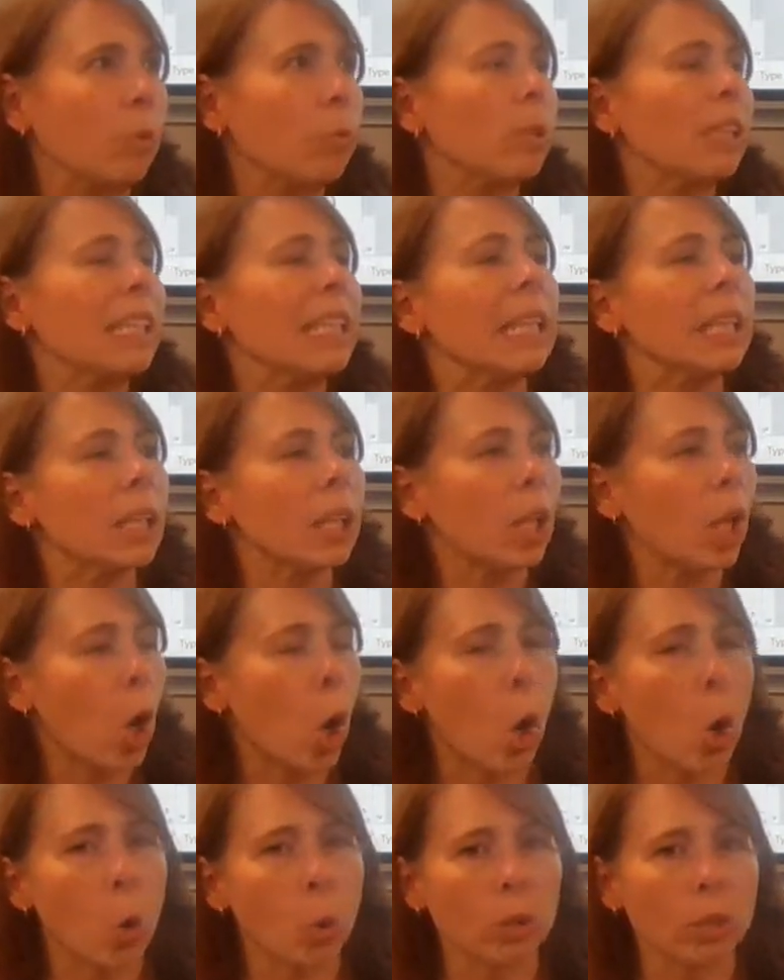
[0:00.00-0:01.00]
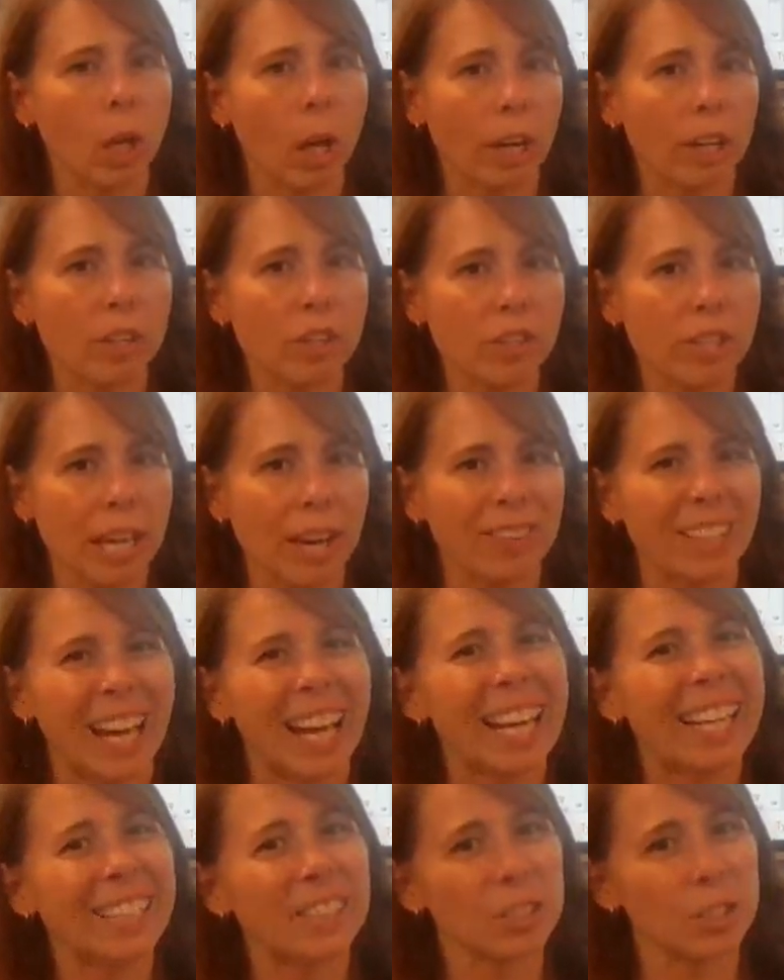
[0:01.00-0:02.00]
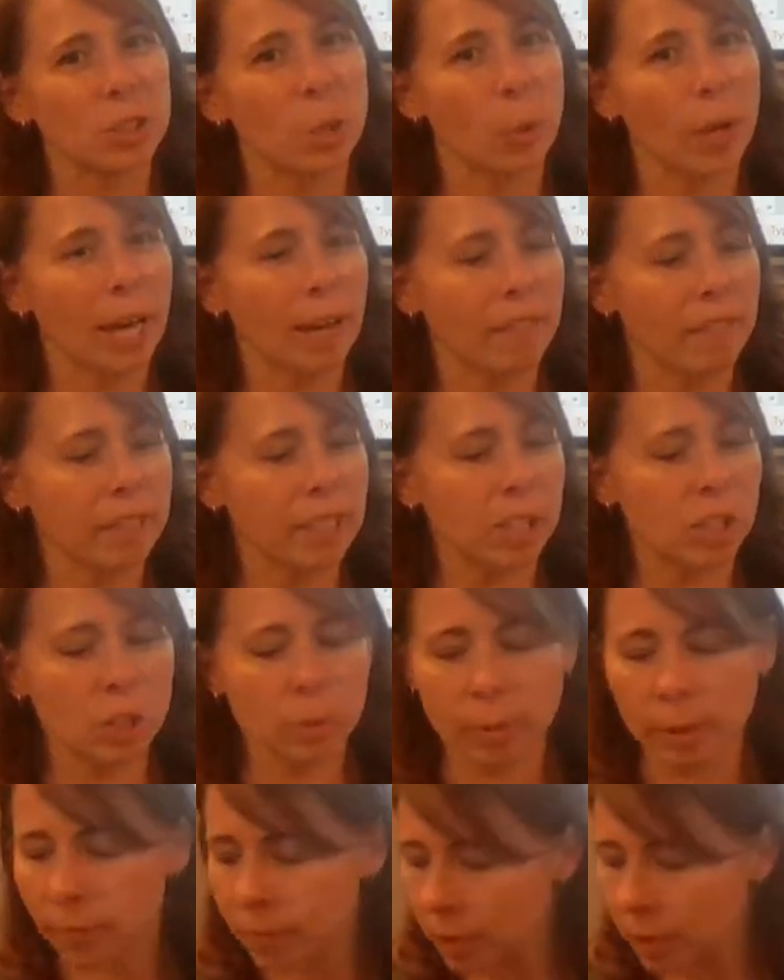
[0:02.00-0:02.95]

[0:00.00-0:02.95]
really low, large sound. I actually don't have that instrument.